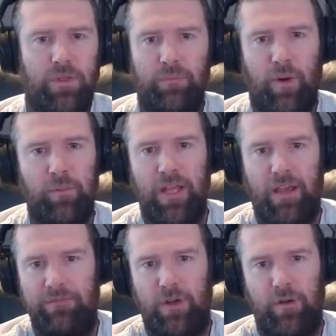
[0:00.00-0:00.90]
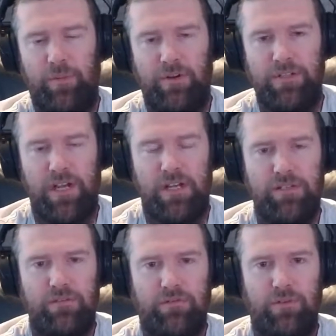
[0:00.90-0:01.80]
you probably have no
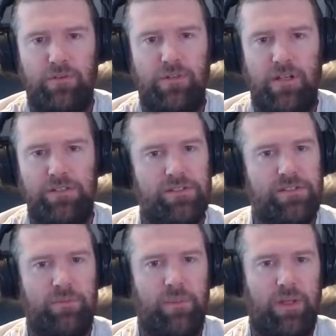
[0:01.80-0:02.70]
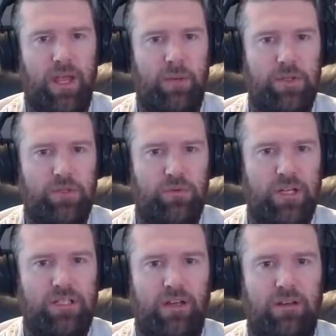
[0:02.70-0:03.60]
appreciation for. As soon as you become a
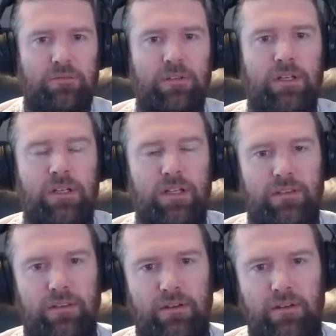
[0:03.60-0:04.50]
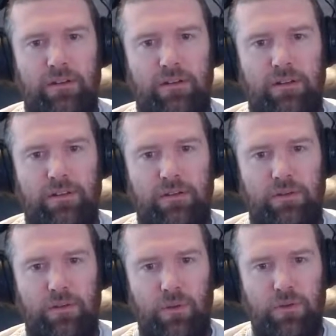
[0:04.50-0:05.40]
director, there
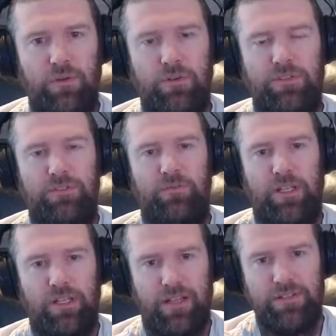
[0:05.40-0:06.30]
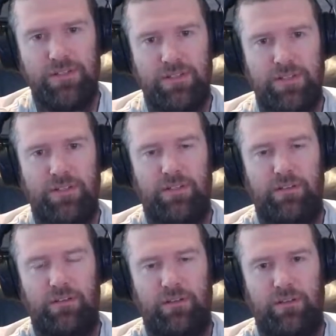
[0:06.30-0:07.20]
are laws and regulations that
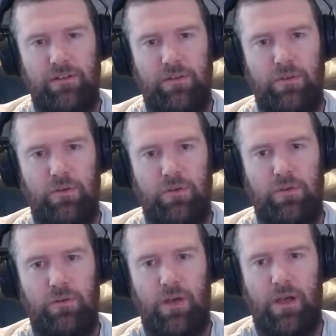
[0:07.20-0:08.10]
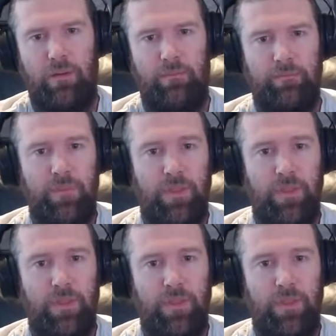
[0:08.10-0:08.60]
you are